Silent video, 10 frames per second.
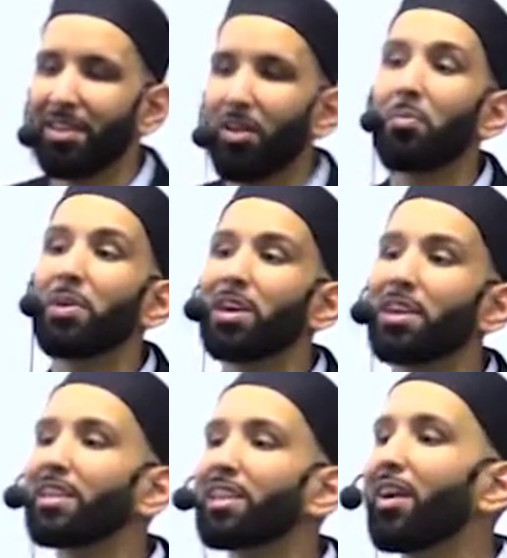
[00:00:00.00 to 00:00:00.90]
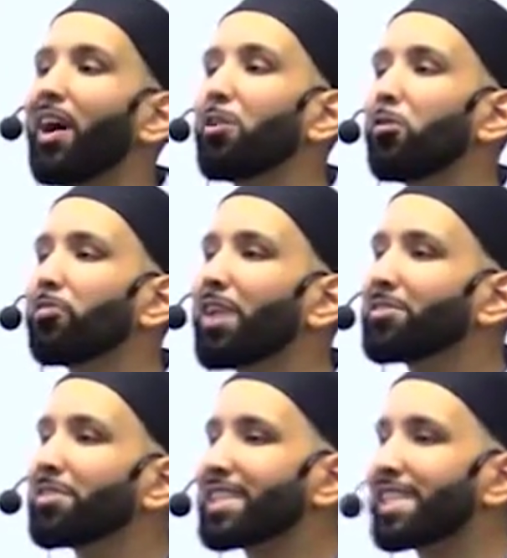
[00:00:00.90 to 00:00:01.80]
Umar radiallahu anhu
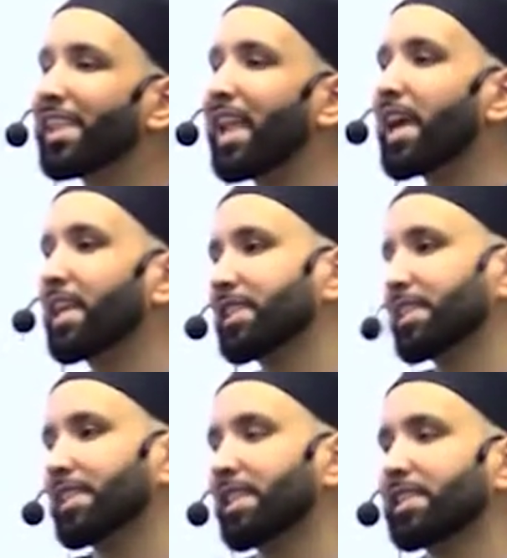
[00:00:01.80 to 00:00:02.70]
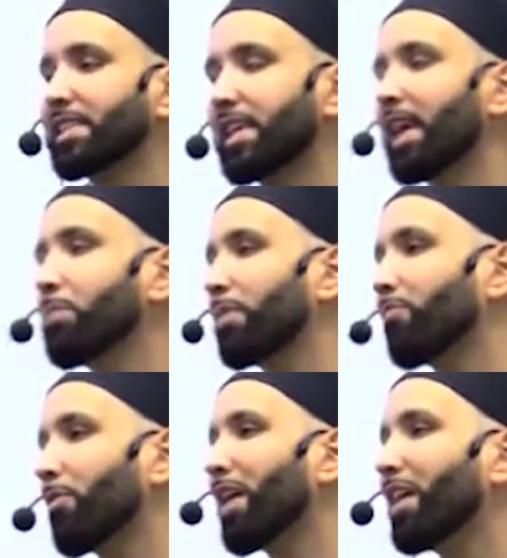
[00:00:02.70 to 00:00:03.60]
felt his legs escape him
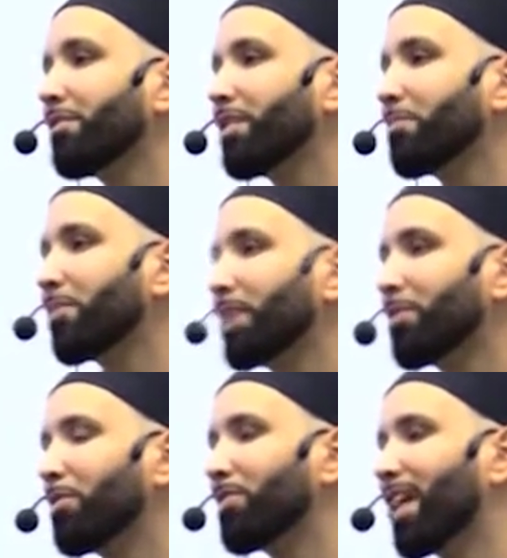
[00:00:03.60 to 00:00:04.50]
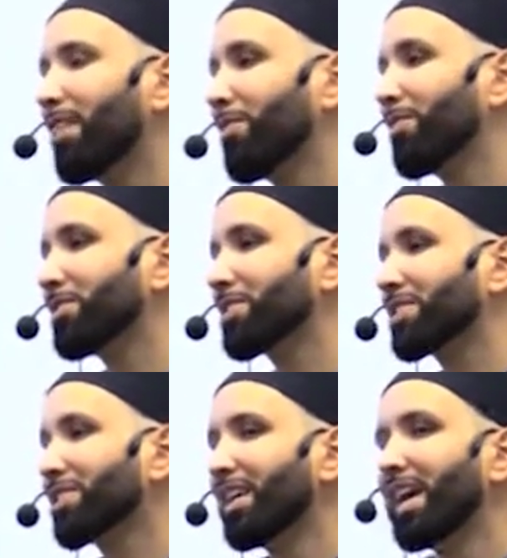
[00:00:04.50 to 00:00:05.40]
from under him when he heard that verse.
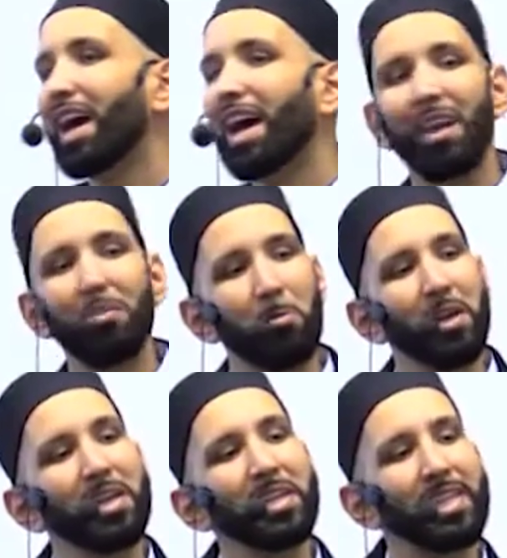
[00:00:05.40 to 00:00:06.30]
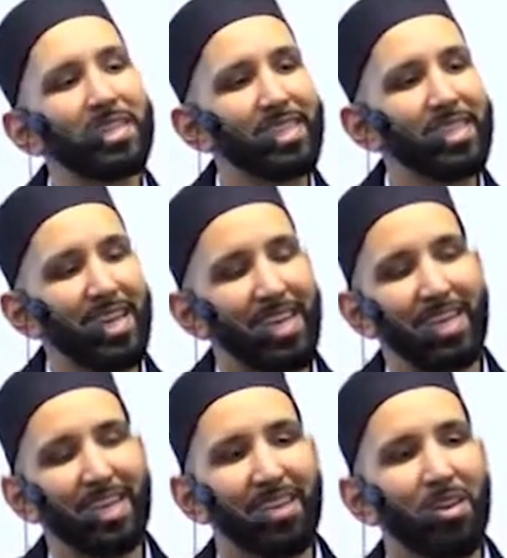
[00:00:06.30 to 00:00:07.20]
And what did he
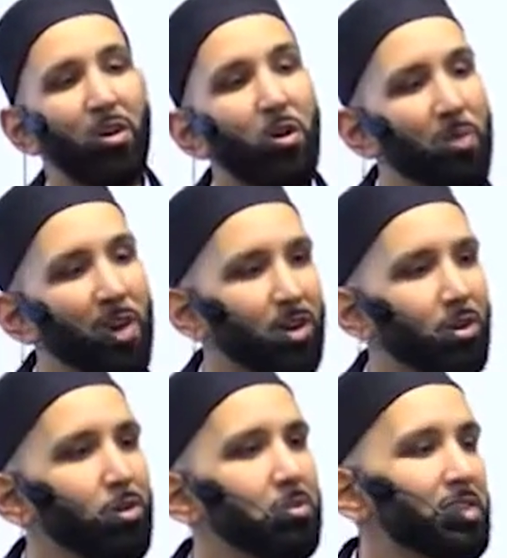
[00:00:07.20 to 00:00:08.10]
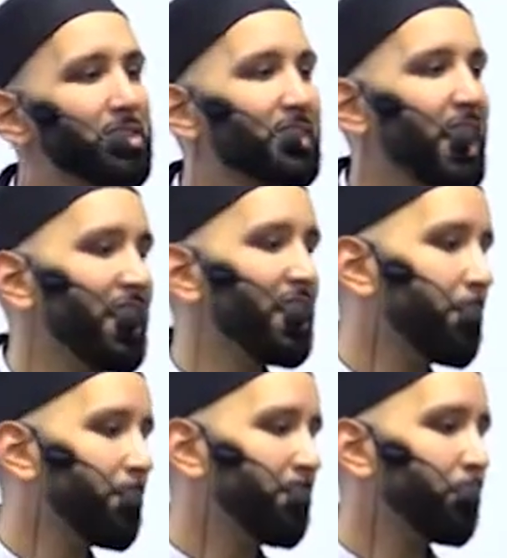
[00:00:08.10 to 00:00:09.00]
say? Umar, who used to stand
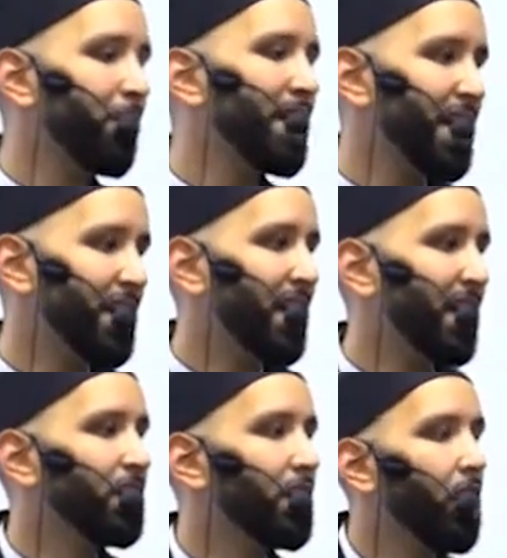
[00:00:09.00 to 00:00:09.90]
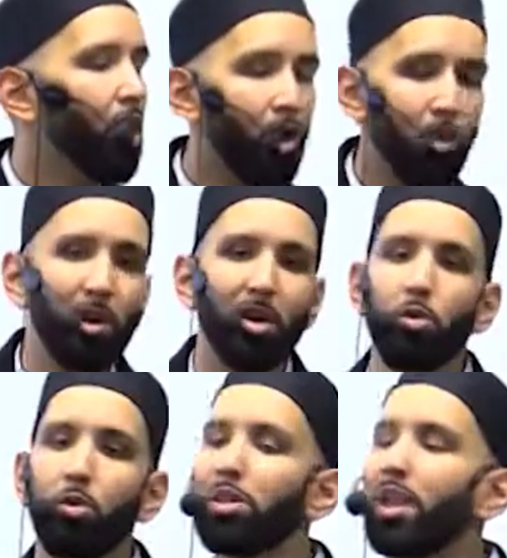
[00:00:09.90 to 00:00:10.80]
up and pray at night, Umar,
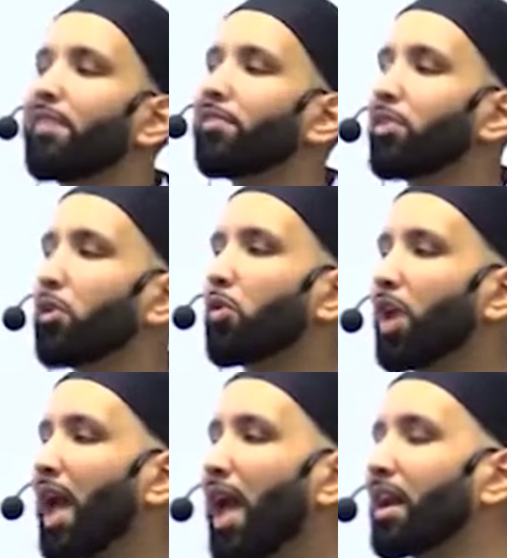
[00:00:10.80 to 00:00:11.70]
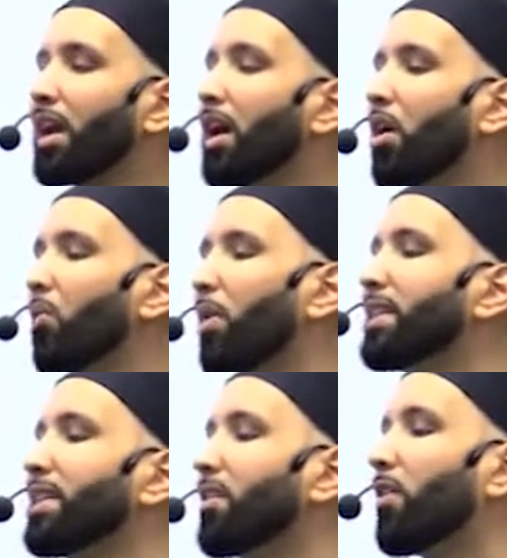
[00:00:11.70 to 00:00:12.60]
who loved the Qur'an,
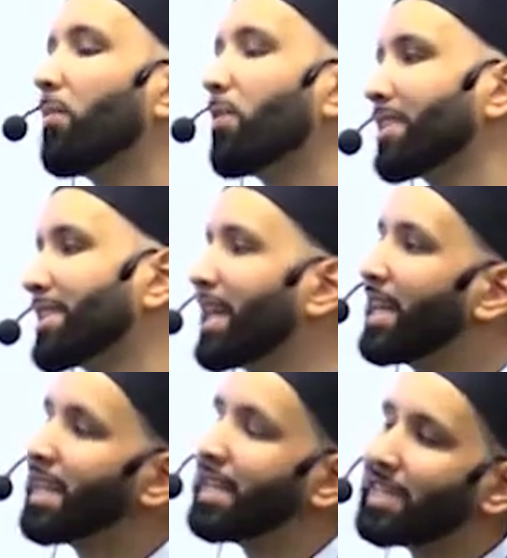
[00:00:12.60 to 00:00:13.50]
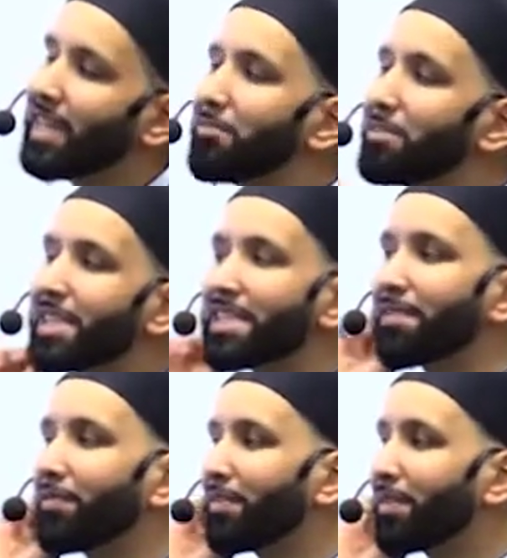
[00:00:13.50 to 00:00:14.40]
what did Umar say? He said, it was as
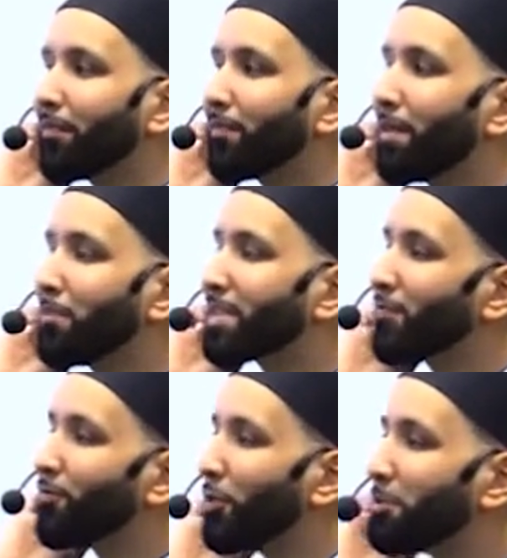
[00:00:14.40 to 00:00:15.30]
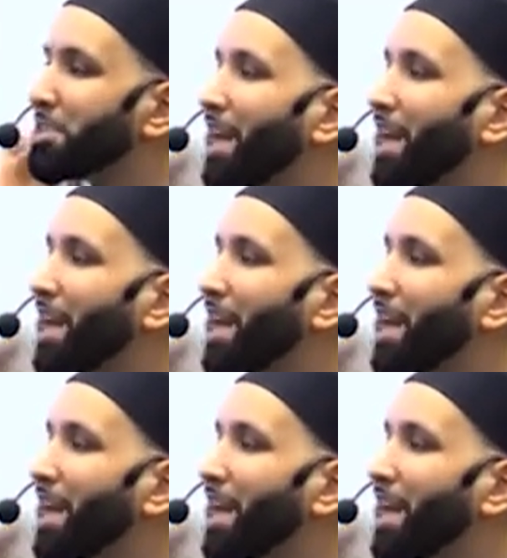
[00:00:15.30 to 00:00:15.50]
if it was the first